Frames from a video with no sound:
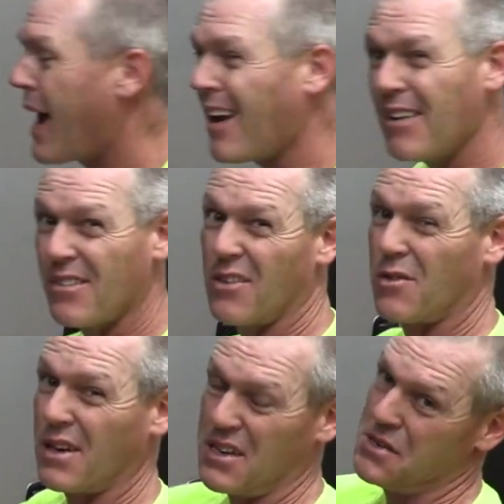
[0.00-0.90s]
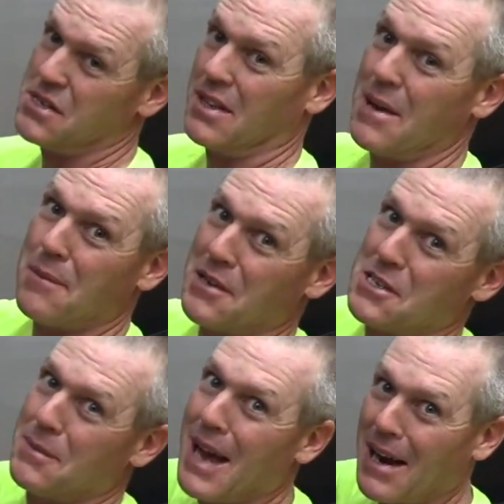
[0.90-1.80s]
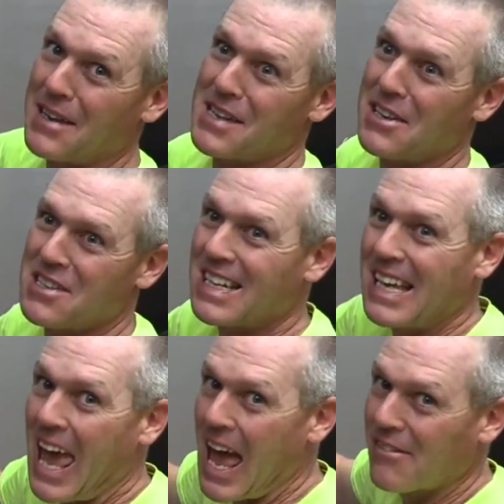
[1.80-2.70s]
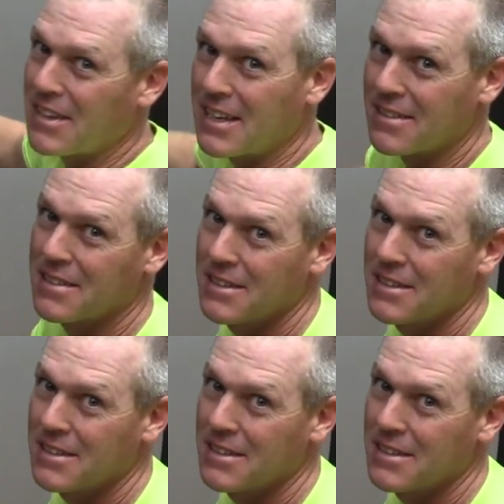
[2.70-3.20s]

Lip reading: I don't even know if we're gonna use it that much, to be honest. I just like having it.